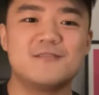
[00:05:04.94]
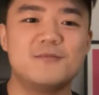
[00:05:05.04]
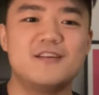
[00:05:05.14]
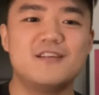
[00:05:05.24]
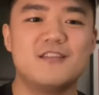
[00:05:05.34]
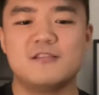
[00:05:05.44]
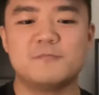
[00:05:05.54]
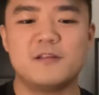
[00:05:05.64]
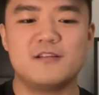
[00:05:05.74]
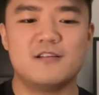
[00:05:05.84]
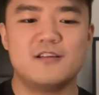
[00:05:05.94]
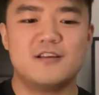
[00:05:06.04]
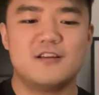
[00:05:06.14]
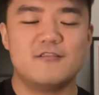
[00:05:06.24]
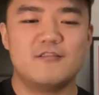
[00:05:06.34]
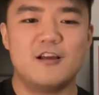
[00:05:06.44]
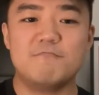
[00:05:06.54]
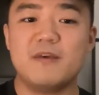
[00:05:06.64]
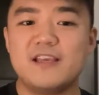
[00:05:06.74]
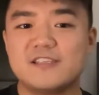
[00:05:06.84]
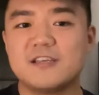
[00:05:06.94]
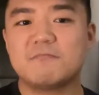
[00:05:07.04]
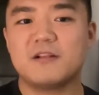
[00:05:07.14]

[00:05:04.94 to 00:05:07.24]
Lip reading: to me. It's been amazing